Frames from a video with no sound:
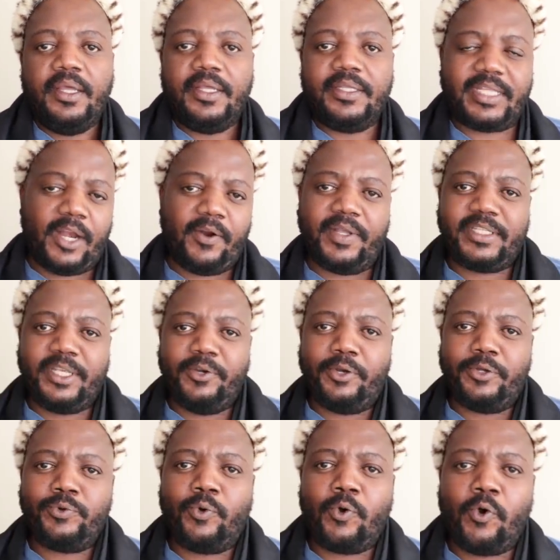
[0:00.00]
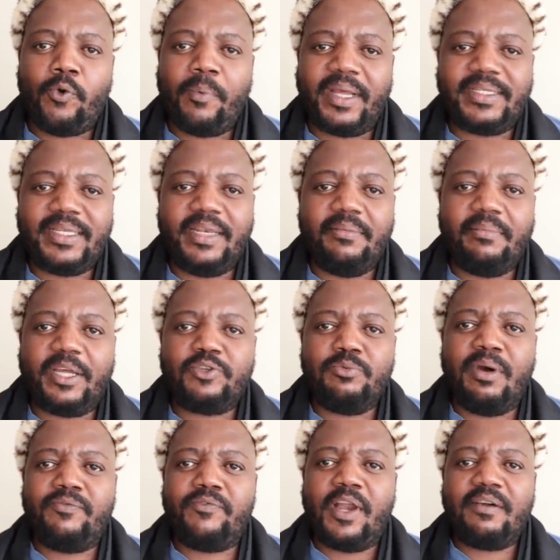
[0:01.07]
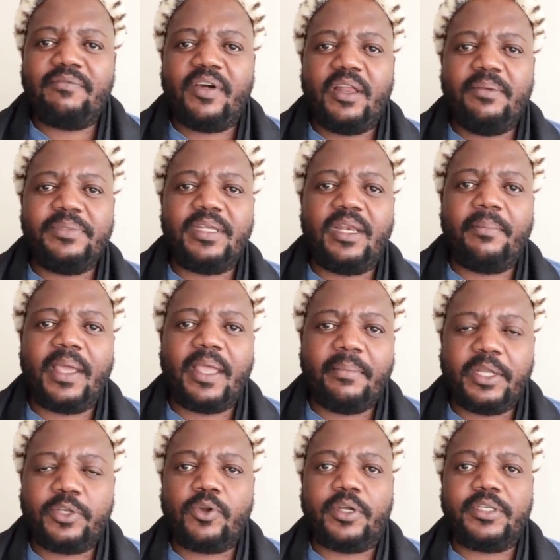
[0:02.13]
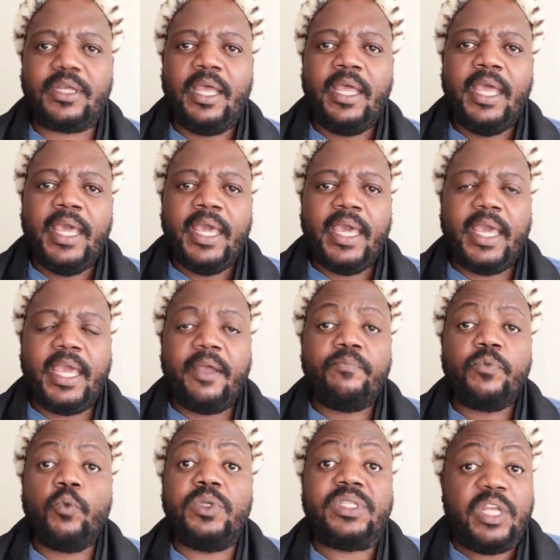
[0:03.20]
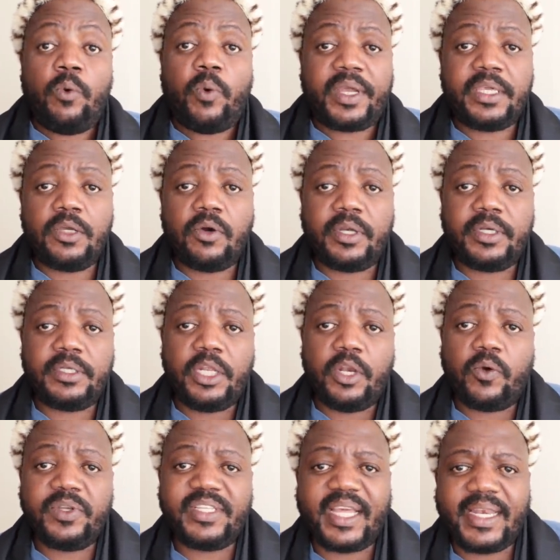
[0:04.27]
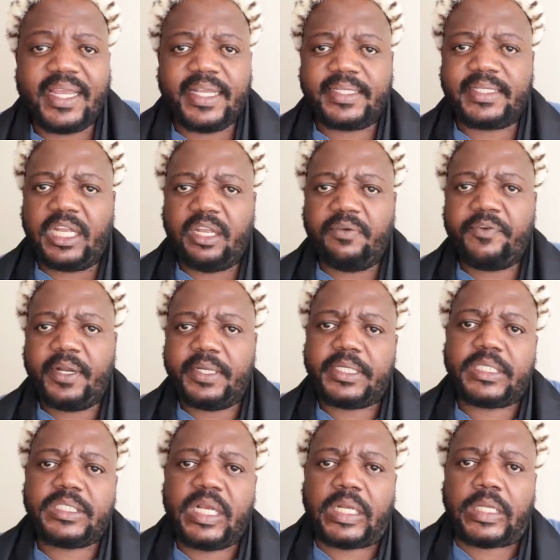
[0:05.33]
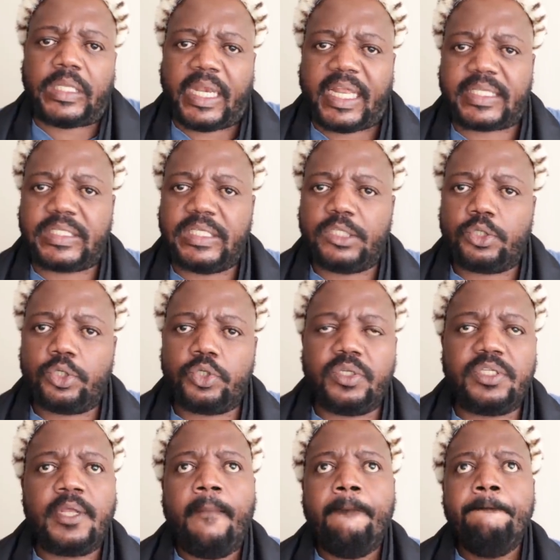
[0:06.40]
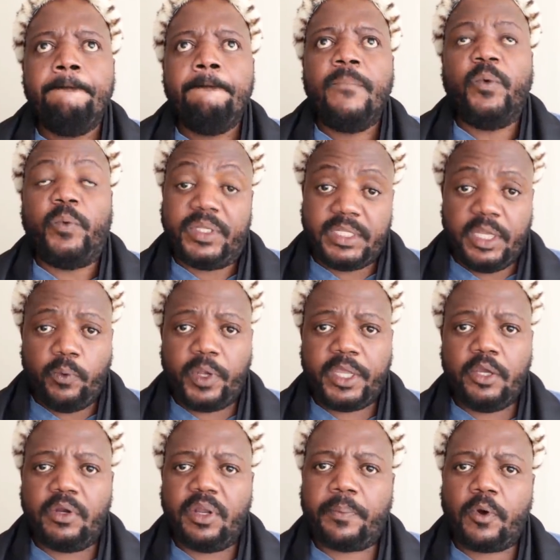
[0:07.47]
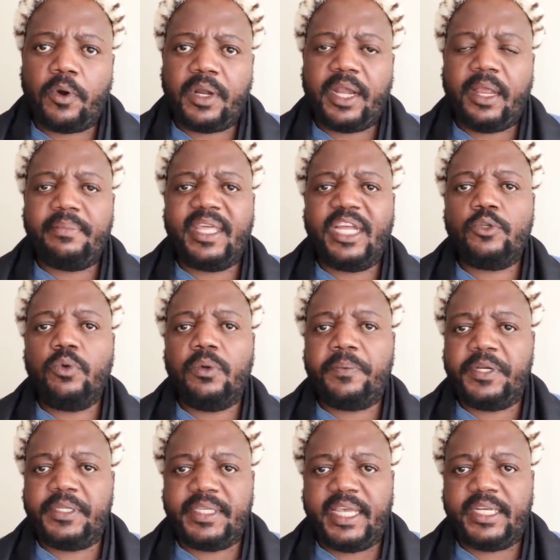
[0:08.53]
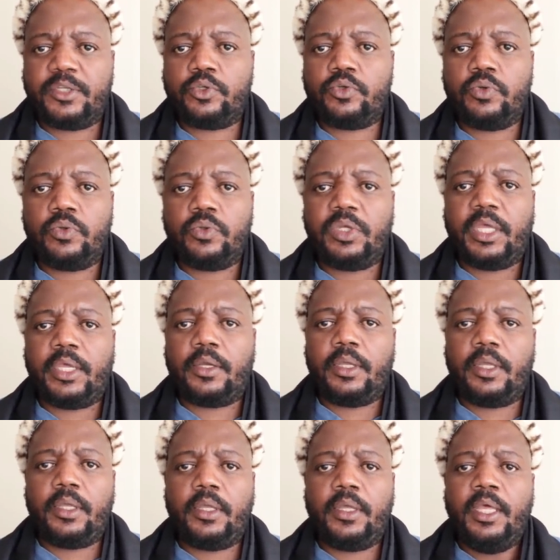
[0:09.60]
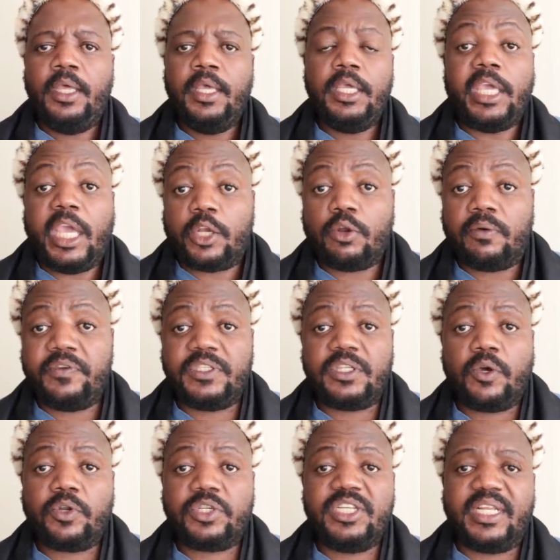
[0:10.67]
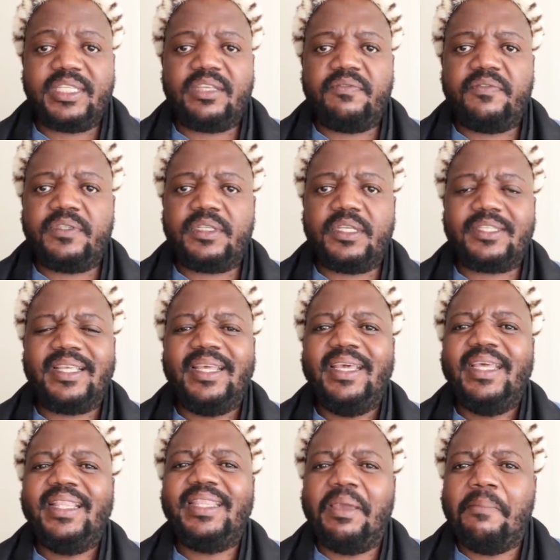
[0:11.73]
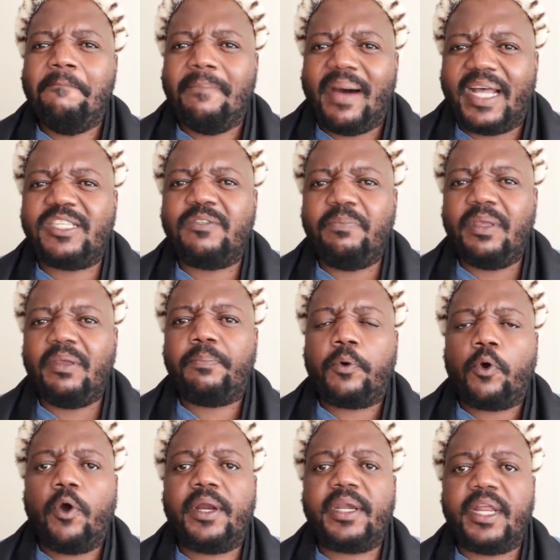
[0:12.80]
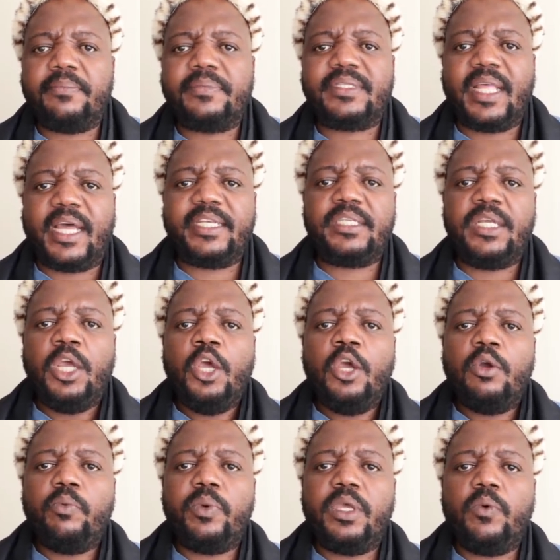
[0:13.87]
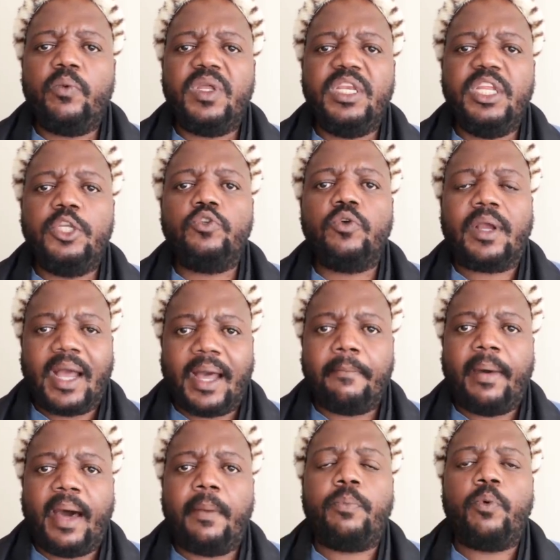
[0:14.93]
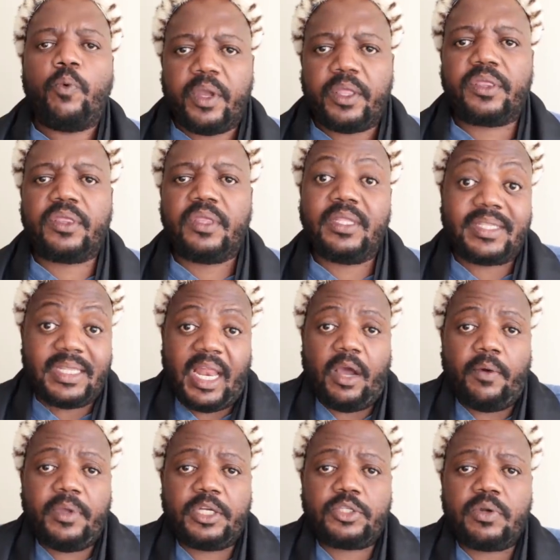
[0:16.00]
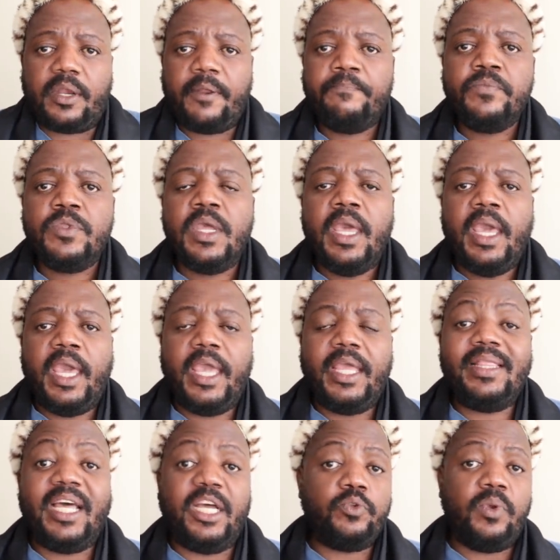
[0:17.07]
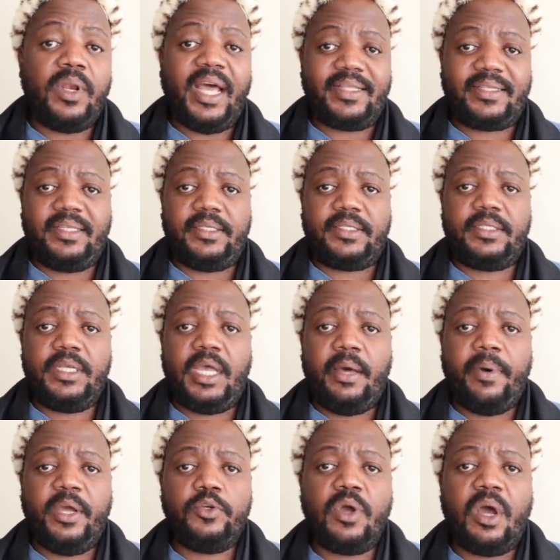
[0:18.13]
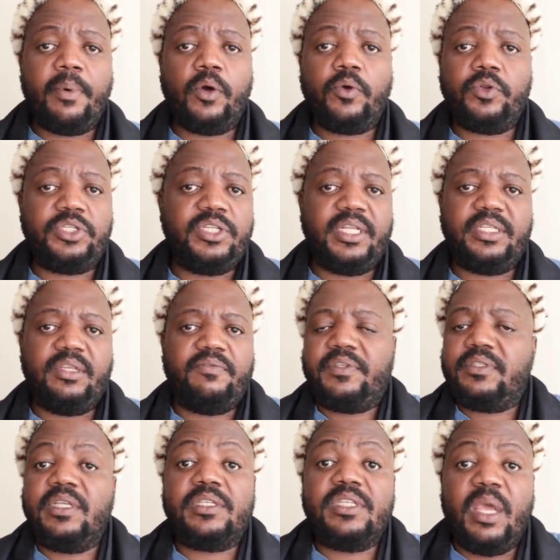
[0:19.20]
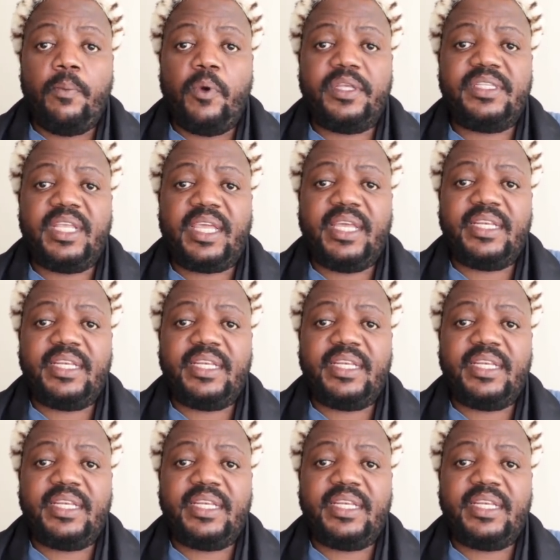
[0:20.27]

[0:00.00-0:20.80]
Salwa sendoda ugogo bathini mbatha uma vula kuvala emzini amanye amadoda. We still working on lokhozana as South African Traditional Healers Institute. We still working on a program that will present to a head office of Occupational Services. There must be programs that we need to come up with. See now, actually, that will assist abantu aba Occupational Service. The same way as they